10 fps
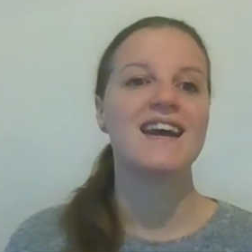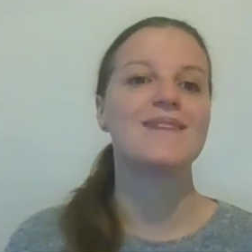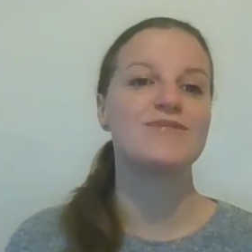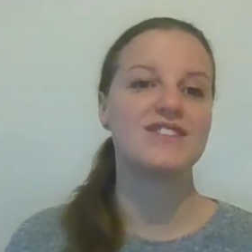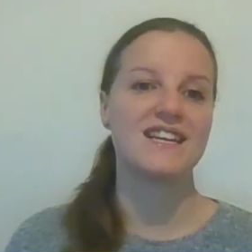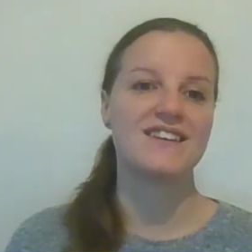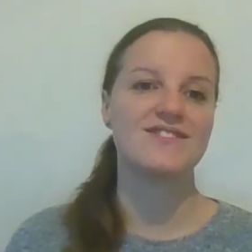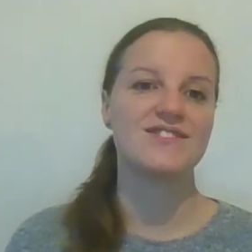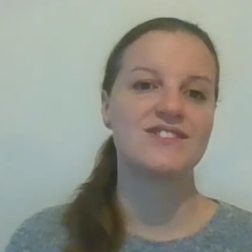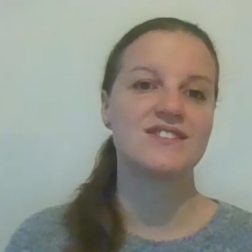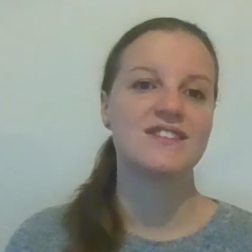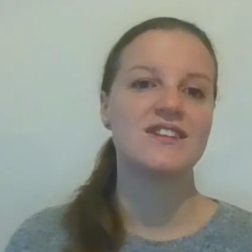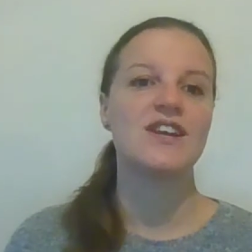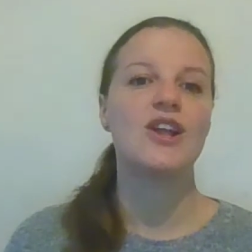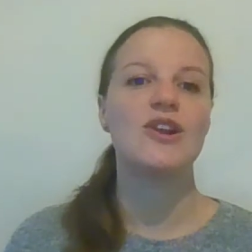and resilience.
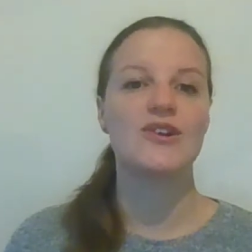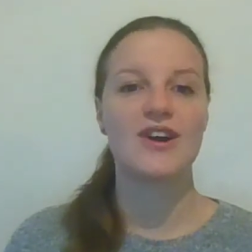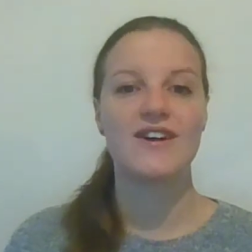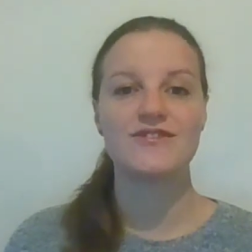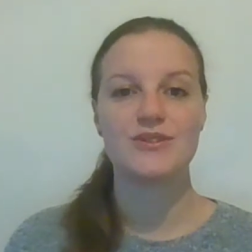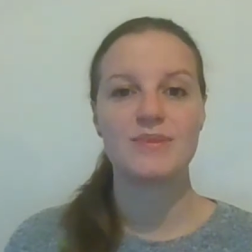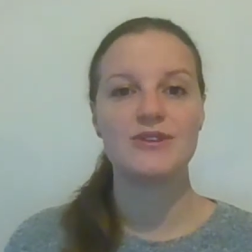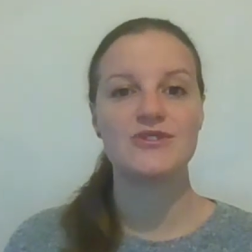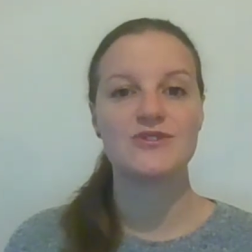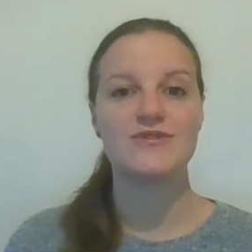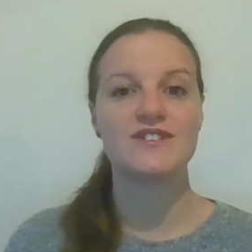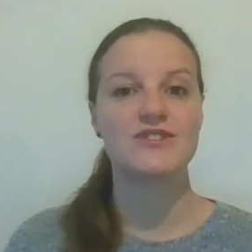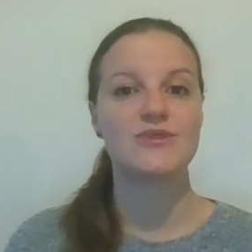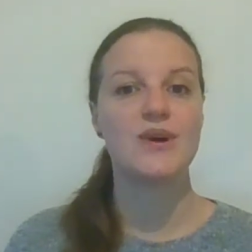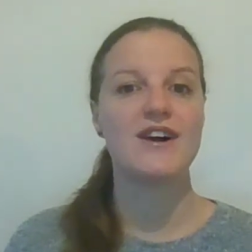Look after emotional,
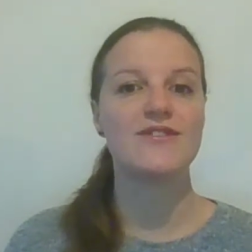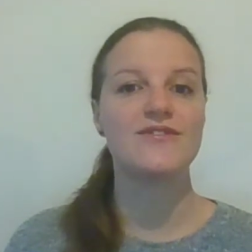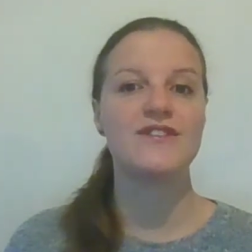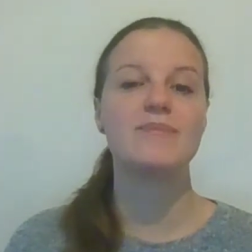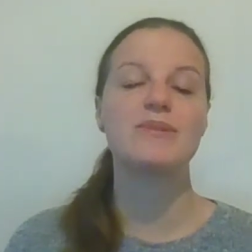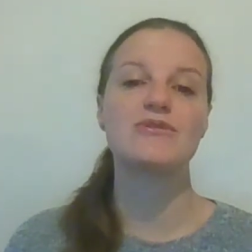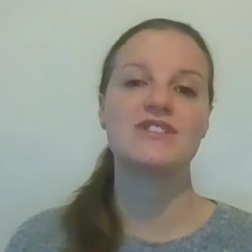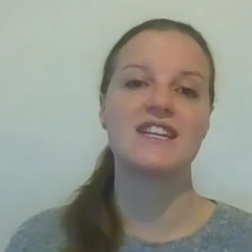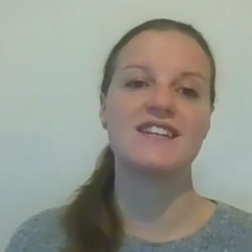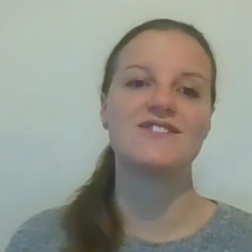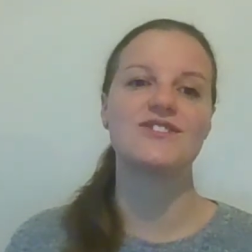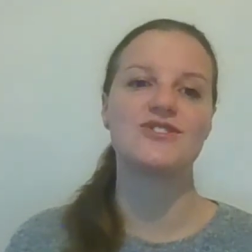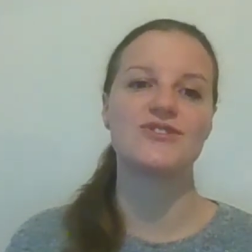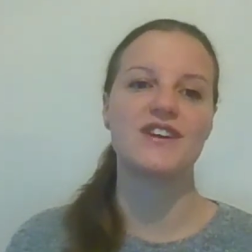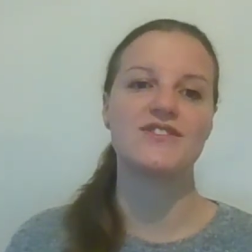physical health and build resilience to
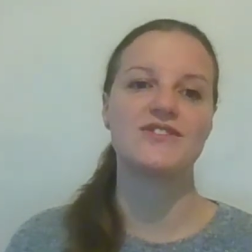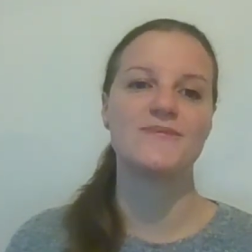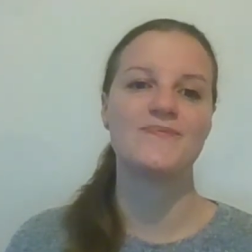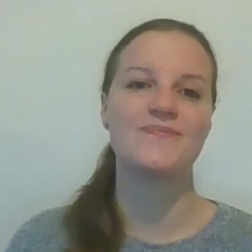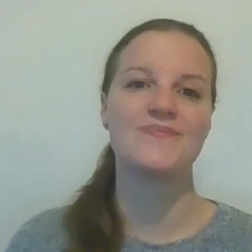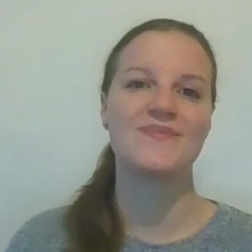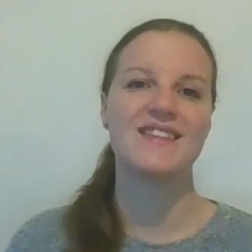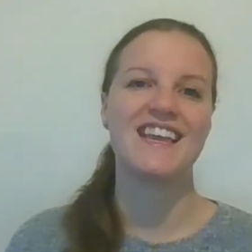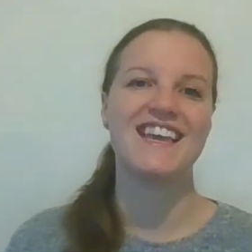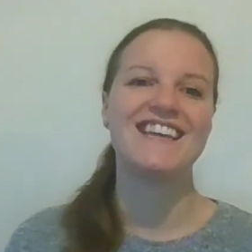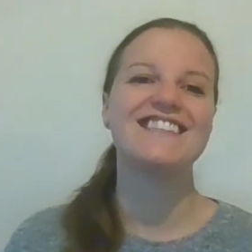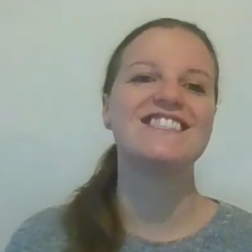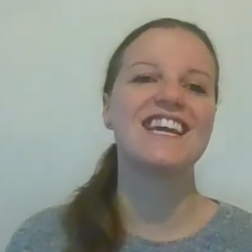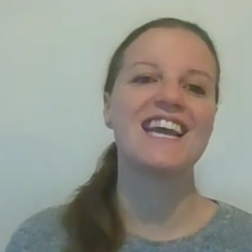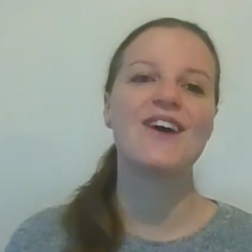stress.
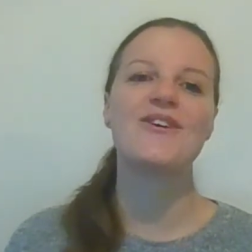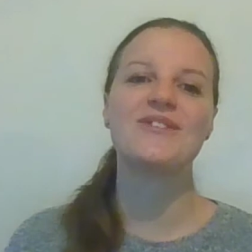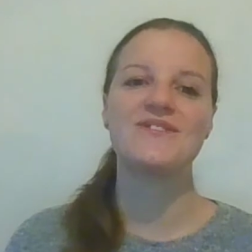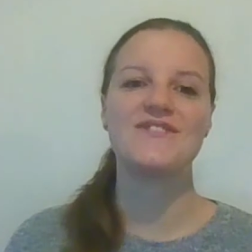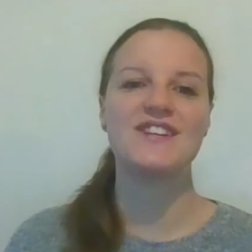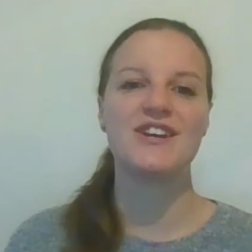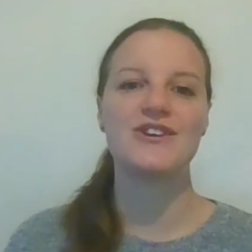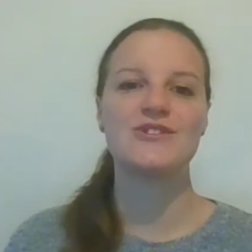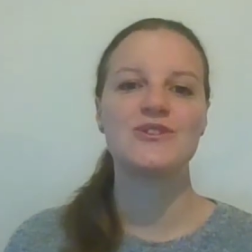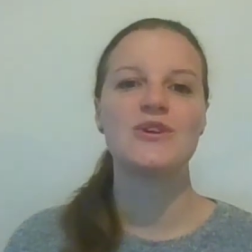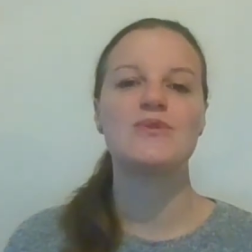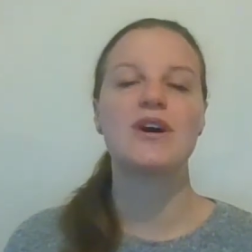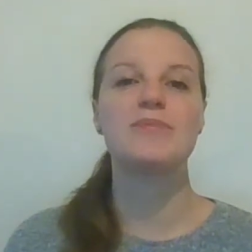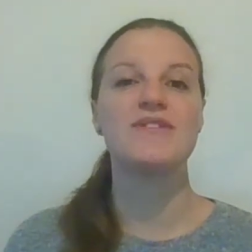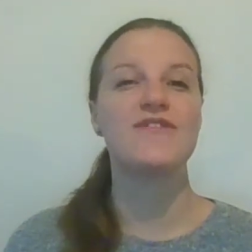Check out our other videos
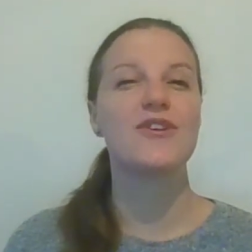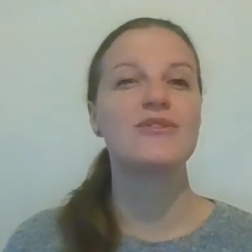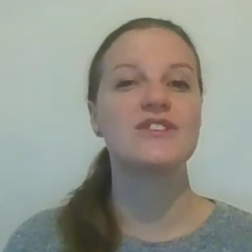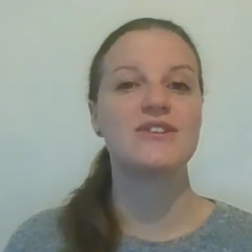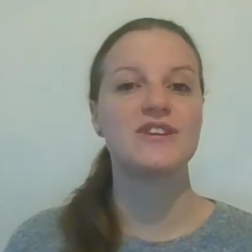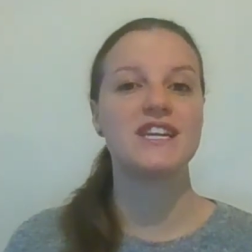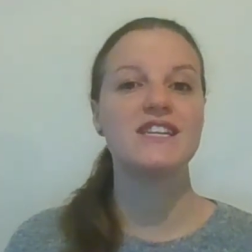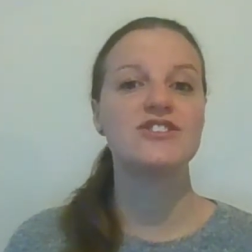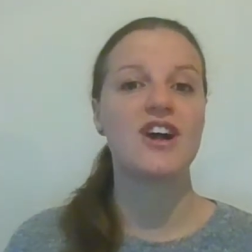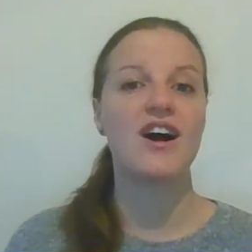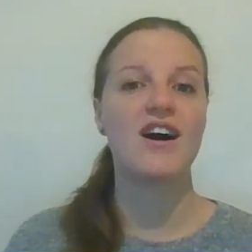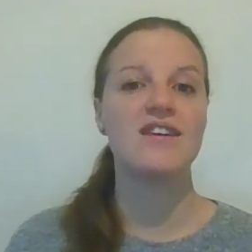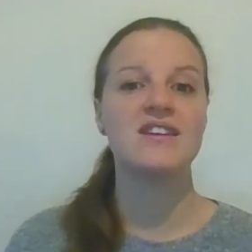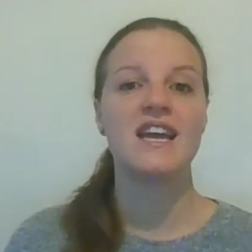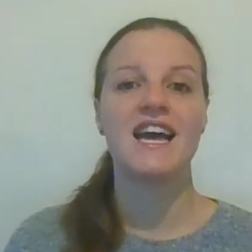where I'll be focusing on each R
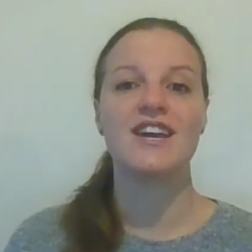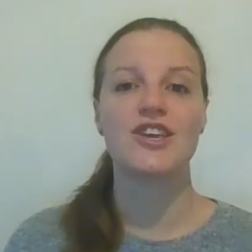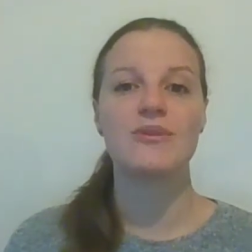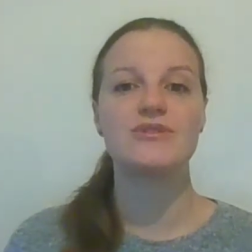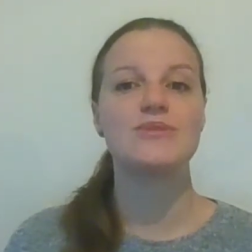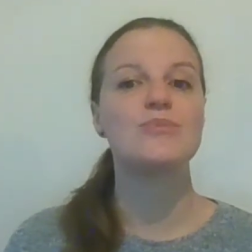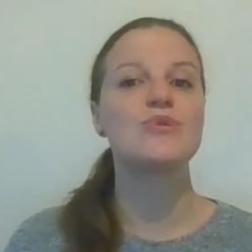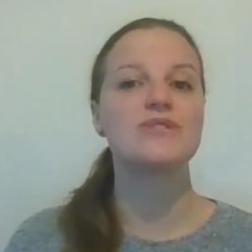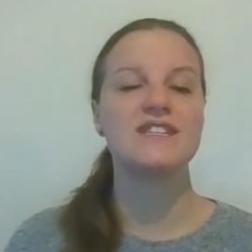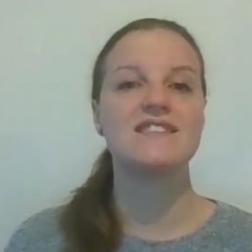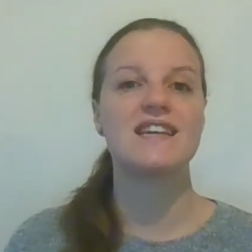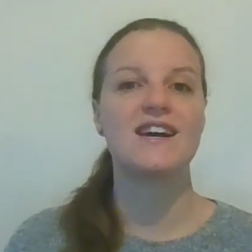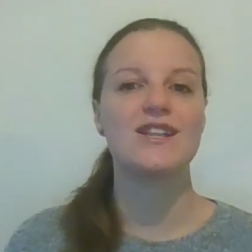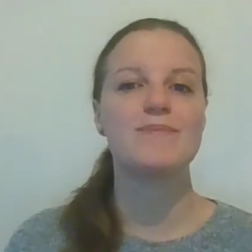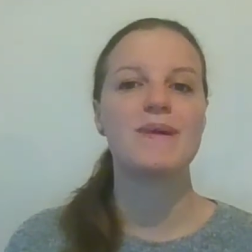and go into more
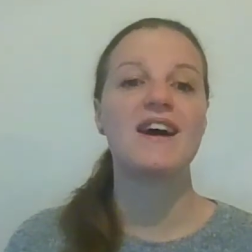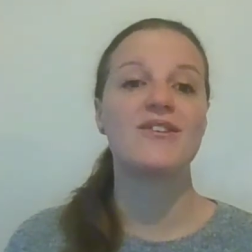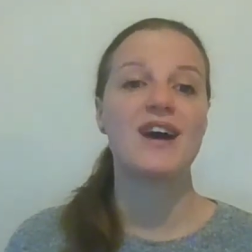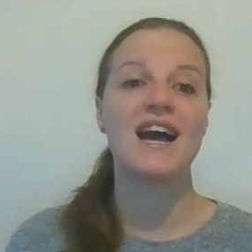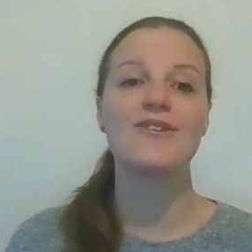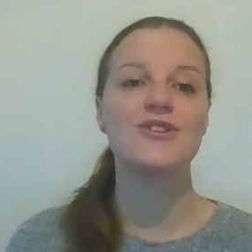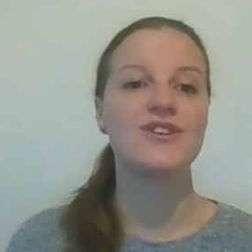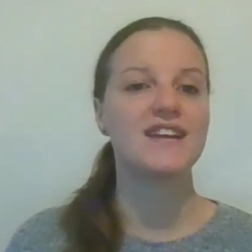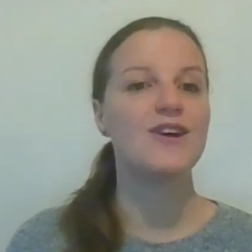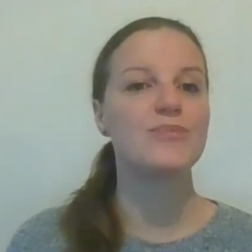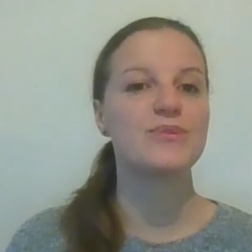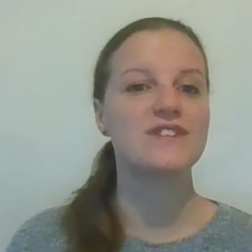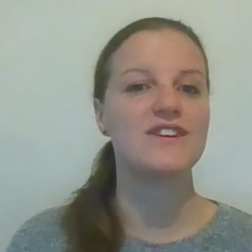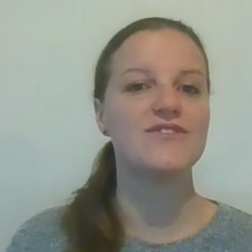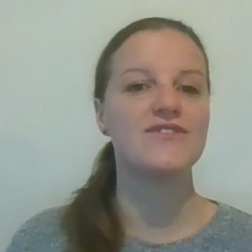detail about how you can help
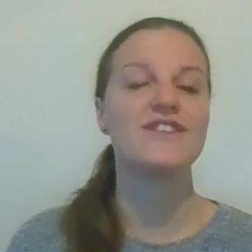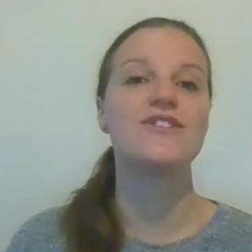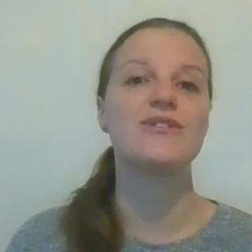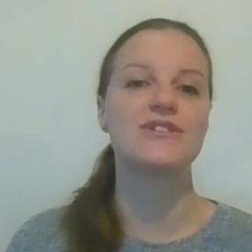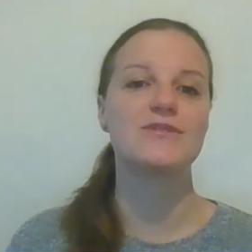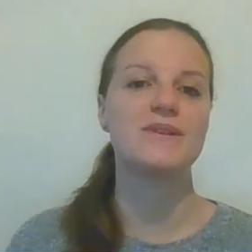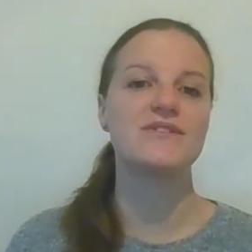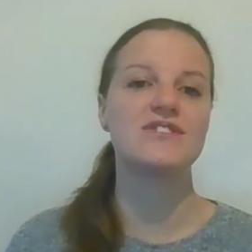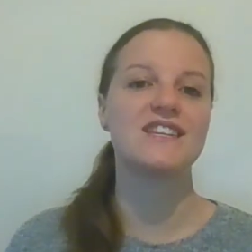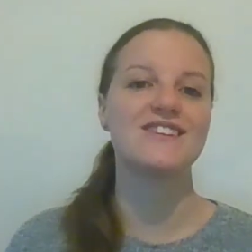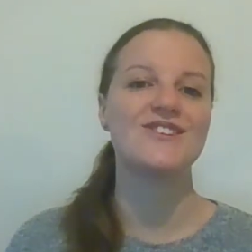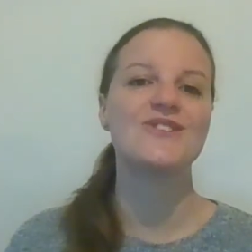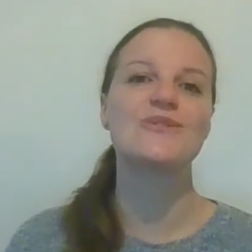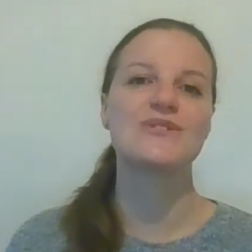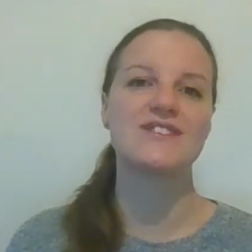yourself if you're
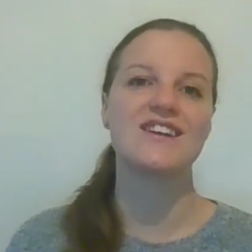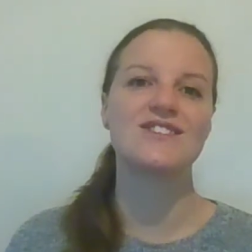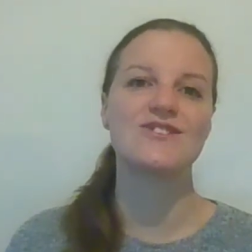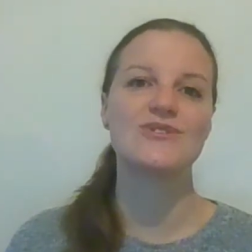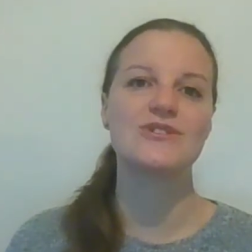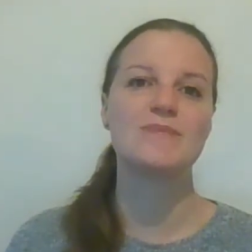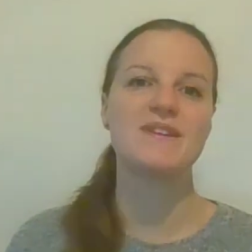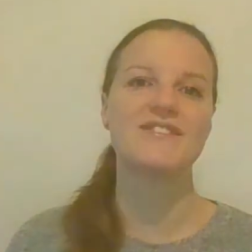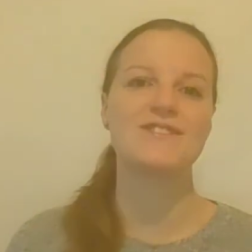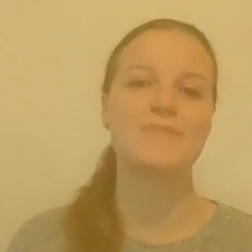experiencing or starting to experience